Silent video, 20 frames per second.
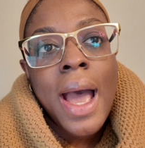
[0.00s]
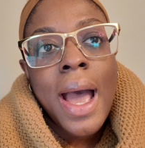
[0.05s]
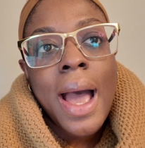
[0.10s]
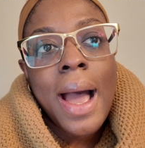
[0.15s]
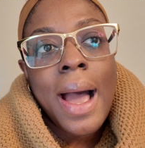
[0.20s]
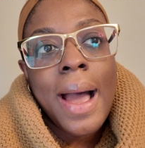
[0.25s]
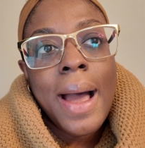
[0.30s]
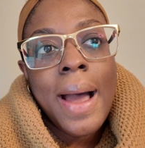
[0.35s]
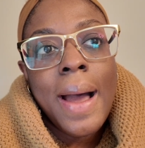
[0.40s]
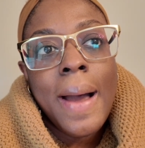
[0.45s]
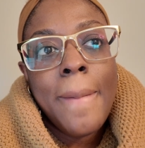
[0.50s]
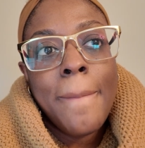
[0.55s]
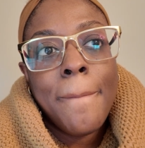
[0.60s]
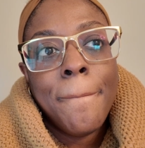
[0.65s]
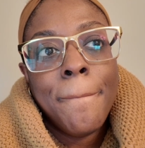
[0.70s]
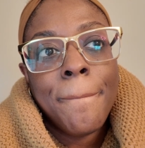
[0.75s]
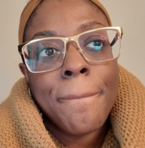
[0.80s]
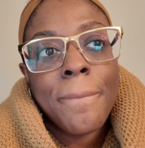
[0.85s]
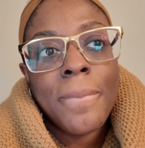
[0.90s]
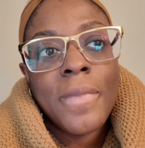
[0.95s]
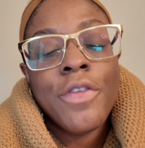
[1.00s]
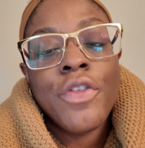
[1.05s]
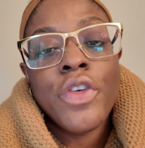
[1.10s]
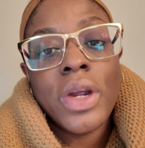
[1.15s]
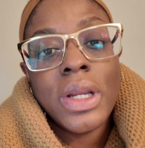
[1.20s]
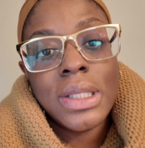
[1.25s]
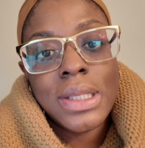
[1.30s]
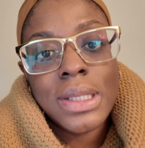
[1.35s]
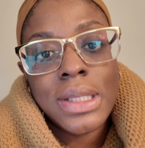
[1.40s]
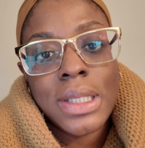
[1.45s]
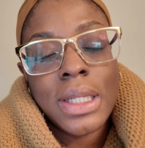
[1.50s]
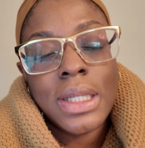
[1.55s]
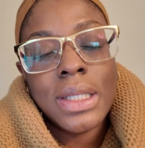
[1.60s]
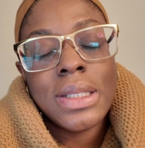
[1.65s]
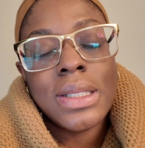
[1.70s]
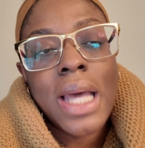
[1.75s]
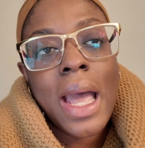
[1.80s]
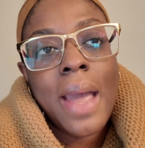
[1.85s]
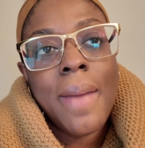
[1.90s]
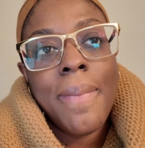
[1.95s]
for
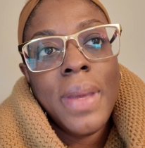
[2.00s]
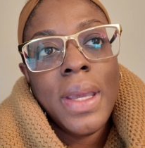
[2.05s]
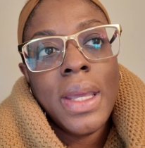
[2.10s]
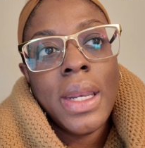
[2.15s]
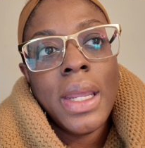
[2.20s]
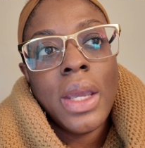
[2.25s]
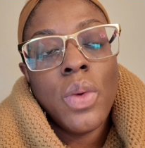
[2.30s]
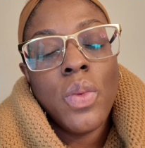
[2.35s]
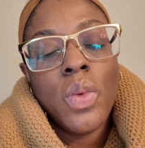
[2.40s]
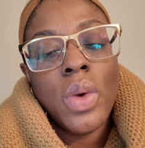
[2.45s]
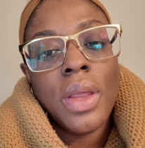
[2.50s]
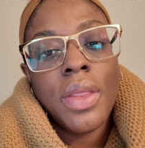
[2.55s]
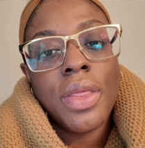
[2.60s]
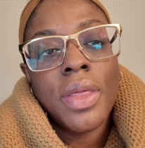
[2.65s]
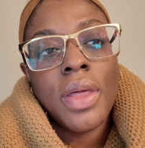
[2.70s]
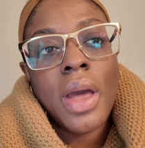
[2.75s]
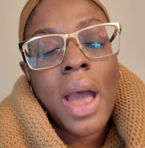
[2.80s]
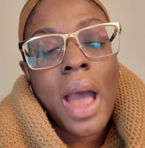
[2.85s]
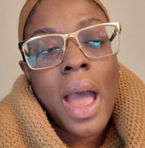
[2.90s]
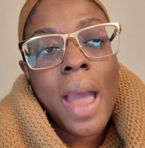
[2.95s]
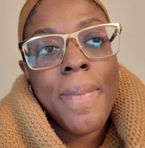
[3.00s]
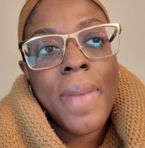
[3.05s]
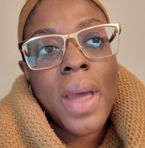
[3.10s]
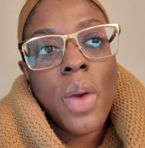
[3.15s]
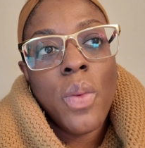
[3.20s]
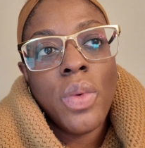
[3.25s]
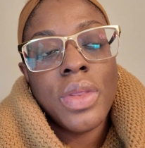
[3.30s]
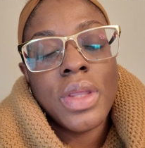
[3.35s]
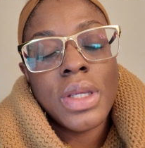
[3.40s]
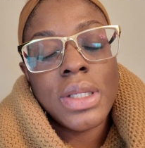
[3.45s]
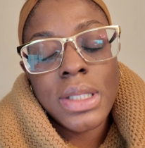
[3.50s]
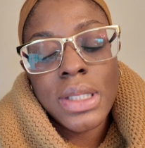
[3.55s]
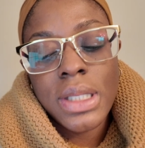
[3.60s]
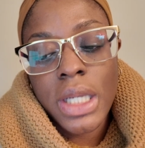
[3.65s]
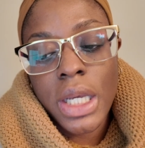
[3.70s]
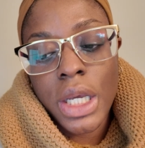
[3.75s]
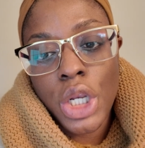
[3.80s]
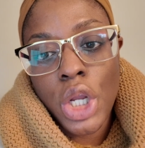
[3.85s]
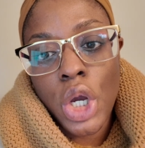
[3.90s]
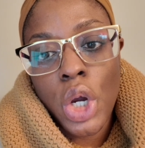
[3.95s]
instance, I met with the
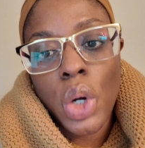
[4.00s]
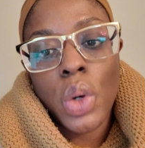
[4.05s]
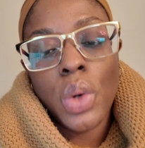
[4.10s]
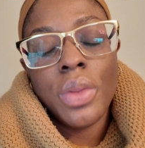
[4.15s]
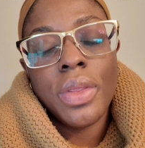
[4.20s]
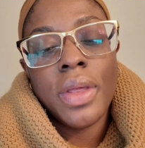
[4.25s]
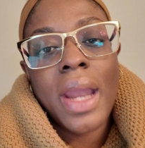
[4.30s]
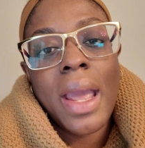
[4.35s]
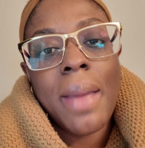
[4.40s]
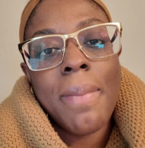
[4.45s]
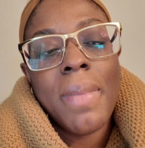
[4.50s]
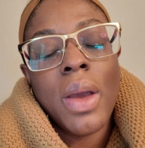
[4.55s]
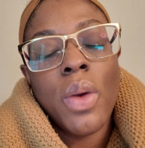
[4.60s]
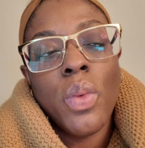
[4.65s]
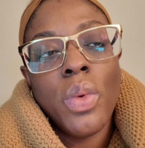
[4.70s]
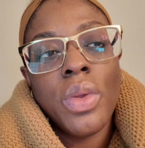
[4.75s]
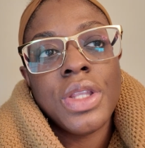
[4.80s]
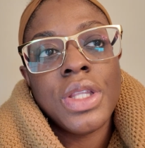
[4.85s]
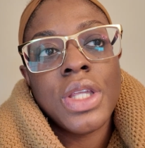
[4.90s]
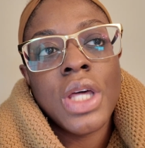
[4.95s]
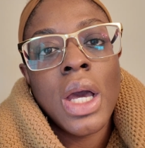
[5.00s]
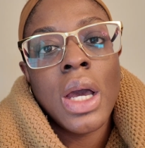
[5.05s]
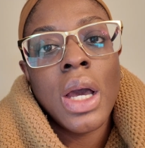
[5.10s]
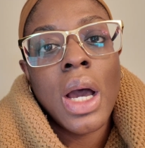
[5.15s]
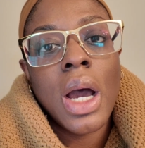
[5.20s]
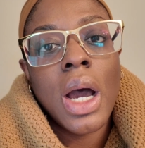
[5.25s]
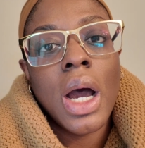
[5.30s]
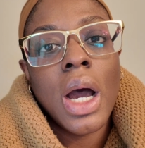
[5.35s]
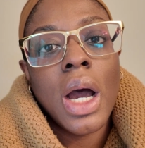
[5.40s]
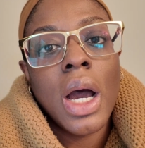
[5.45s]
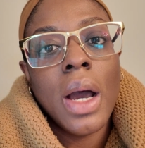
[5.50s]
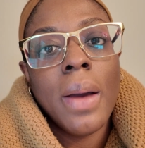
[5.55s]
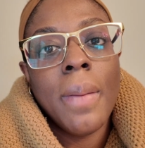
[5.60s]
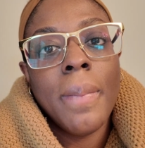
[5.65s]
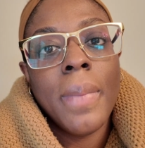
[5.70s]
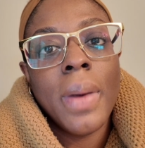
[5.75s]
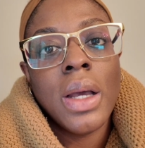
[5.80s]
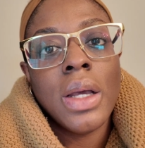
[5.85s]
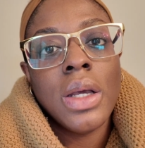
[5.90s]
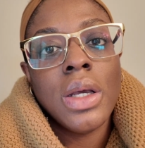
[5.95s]
CNO, then I met with
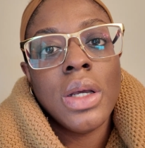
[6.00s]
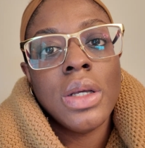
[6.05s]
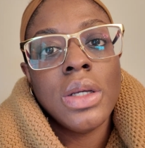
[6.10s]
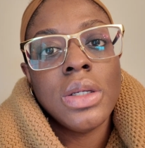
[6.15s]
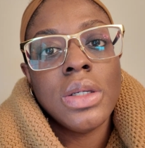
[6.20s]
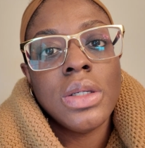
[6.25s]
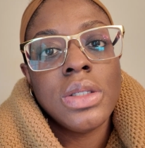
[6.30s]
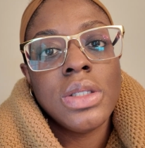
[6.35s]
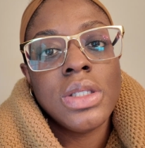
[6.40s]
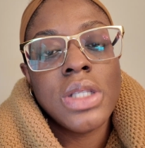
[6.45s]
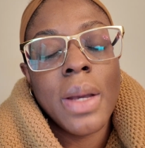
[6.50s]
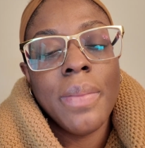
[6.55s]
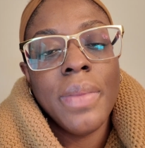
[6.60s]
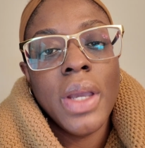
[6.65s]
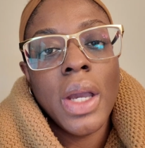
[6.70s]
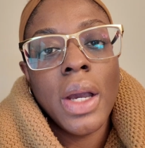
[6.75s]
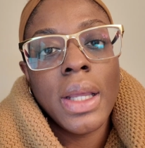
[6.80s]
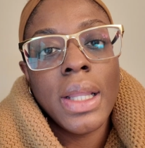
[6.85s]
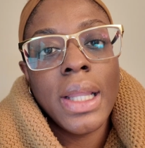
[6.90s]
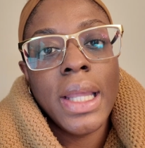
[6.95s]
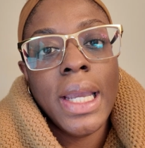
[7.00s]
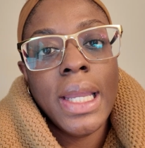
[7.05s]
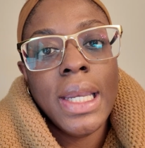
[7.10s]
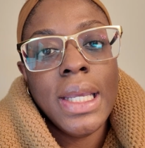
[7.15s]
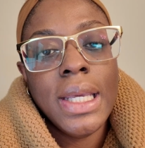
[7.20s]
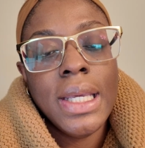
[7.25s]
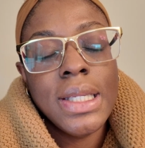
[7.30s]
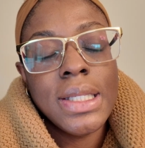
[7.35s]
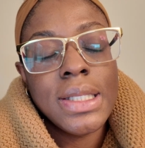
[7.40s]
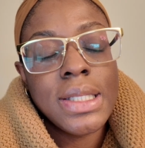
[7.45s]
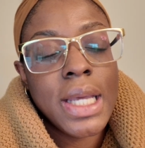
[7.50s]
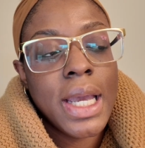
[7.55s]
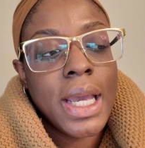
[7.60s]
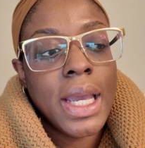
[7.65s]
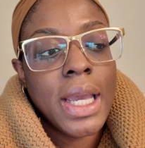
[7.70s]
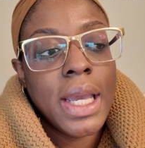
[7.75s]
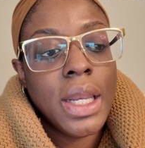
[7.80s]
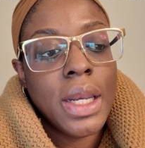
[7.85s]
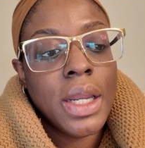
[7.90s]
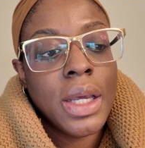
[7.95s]
some young ladies
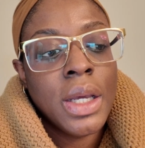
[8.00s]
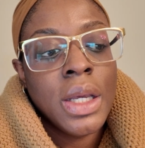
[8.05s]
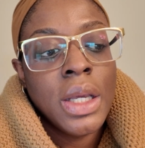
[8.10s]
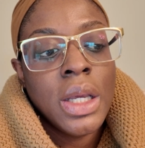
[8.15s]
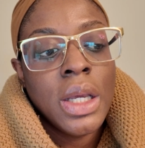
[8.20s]
in